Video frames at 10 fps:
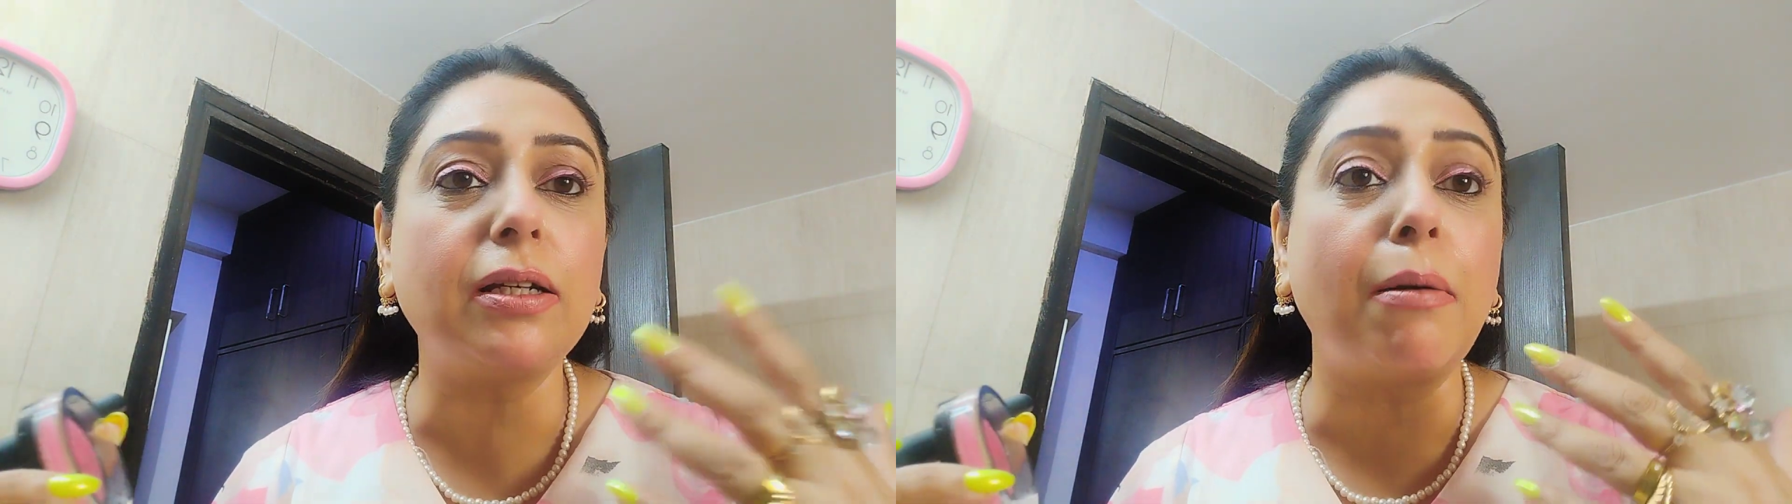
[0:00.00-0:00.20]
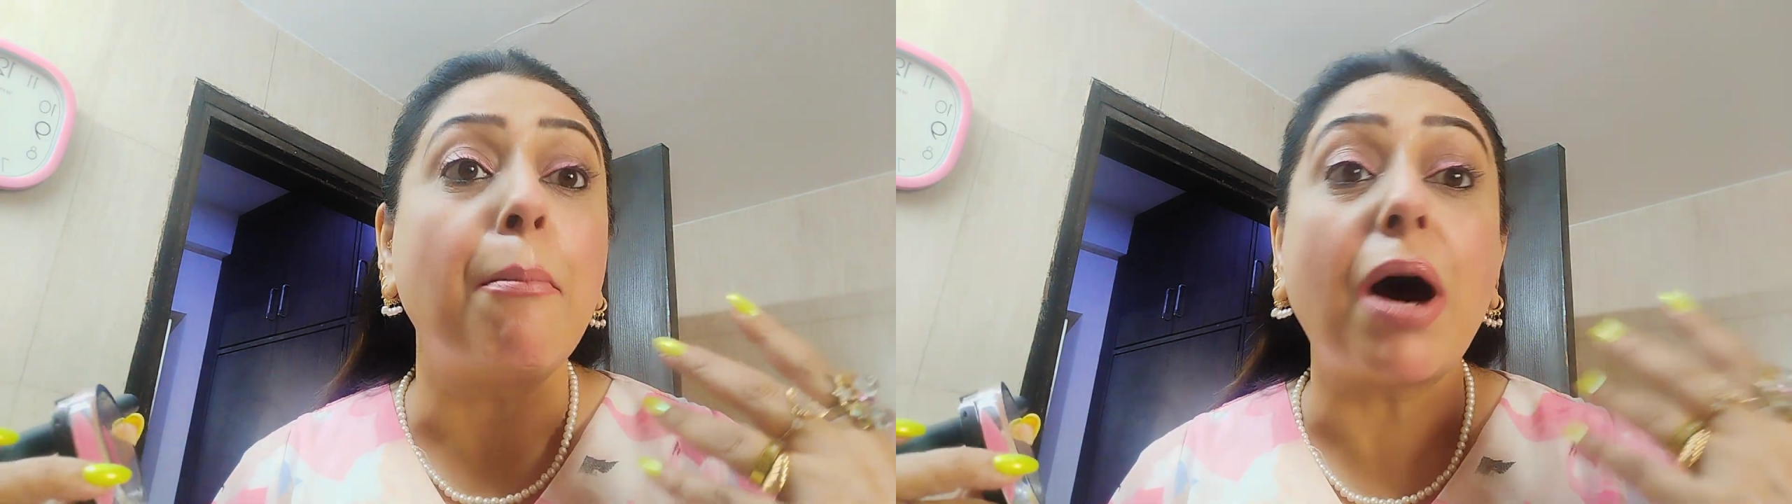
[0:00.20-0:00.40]

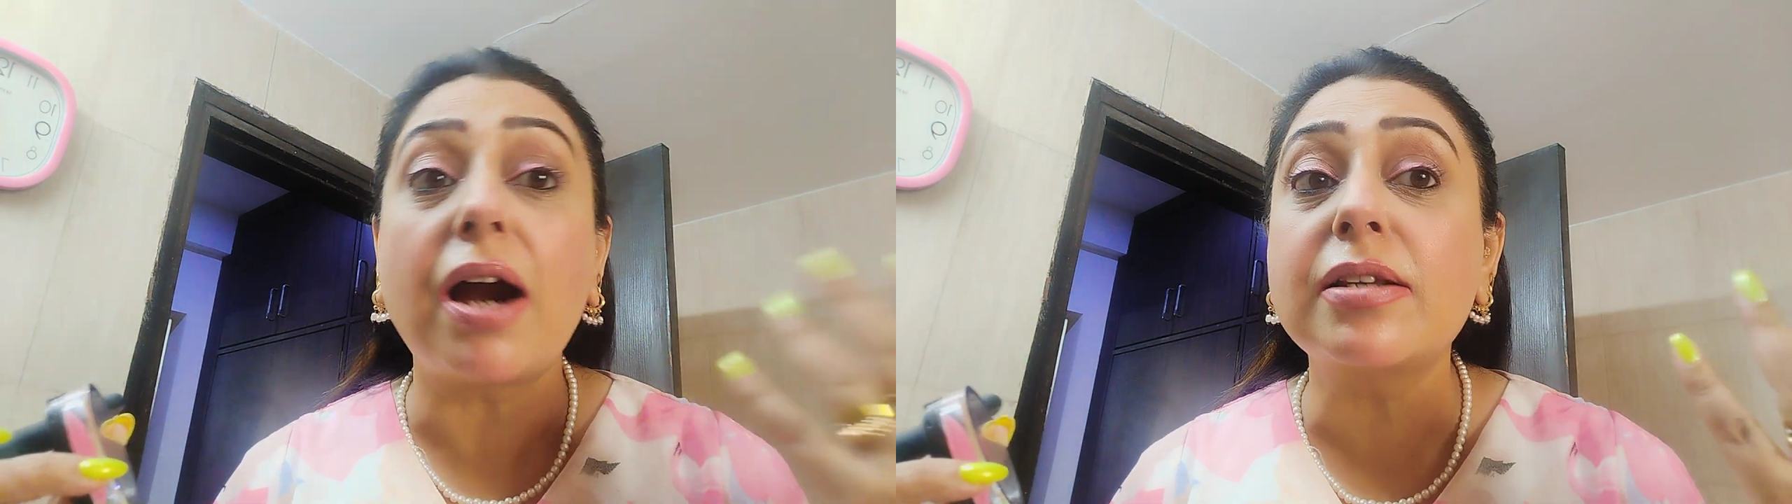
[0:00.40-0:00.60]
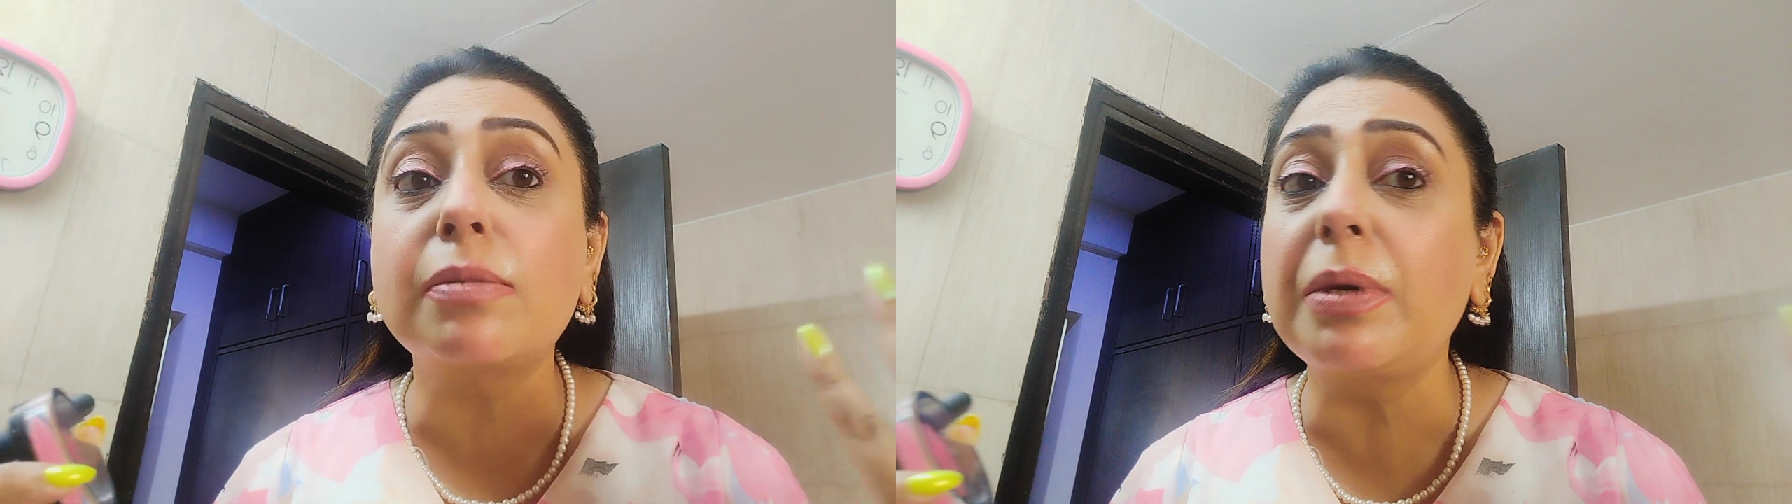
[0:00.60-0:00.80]
Mars
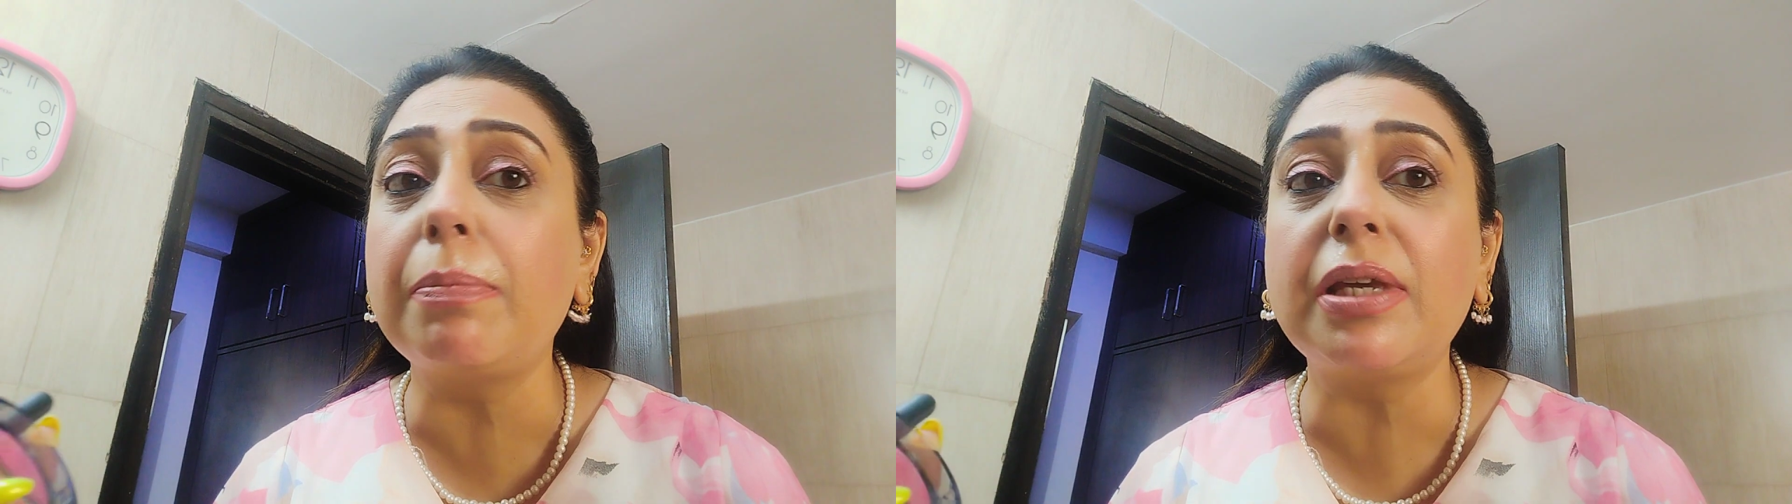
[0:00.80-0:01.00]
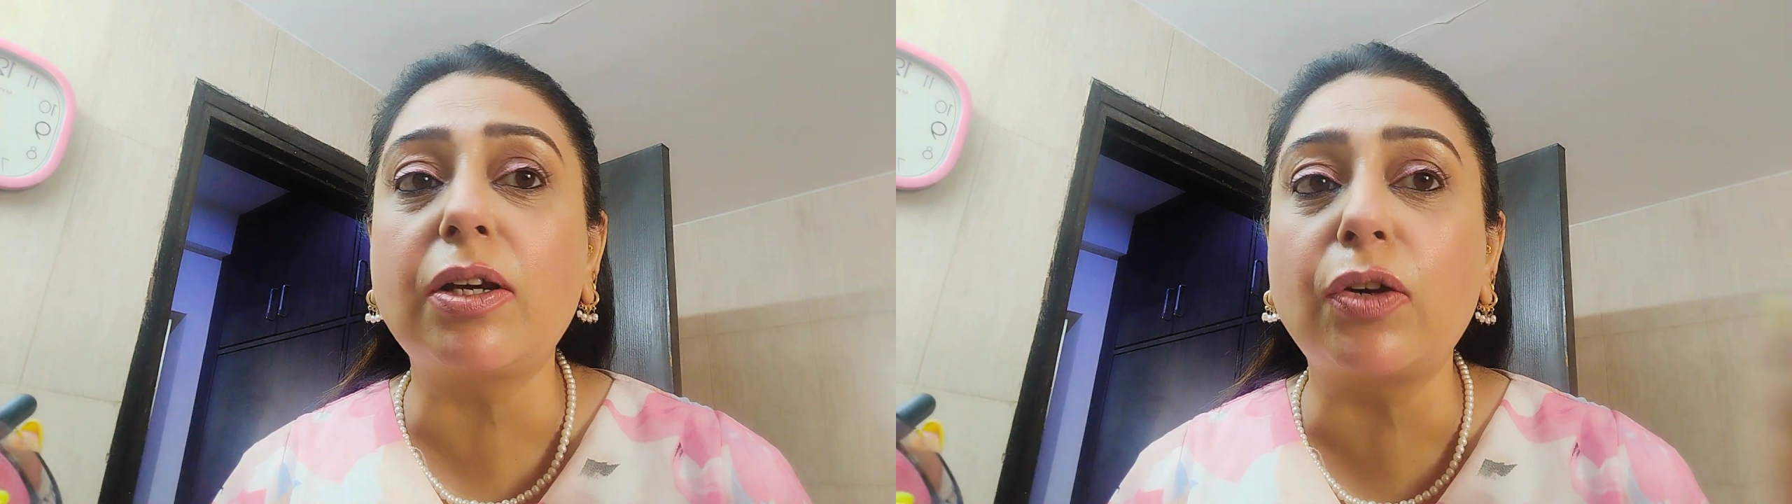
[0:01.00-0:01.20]

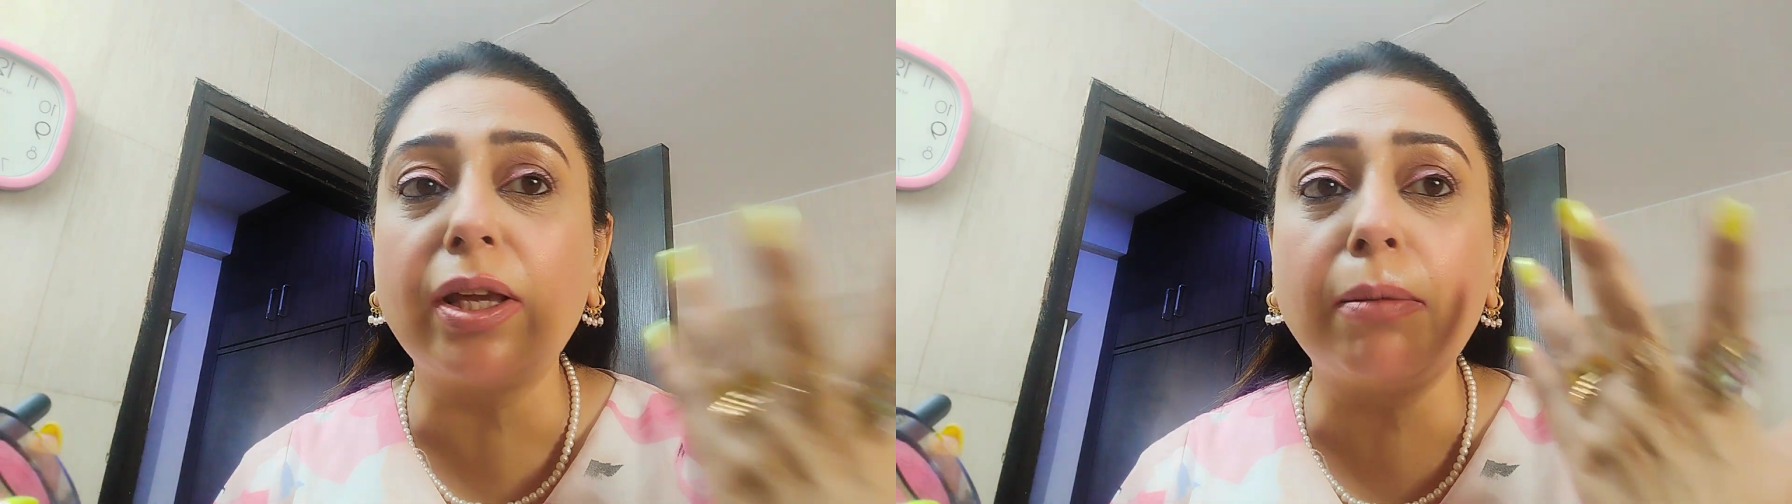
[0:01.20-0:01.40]
BB cream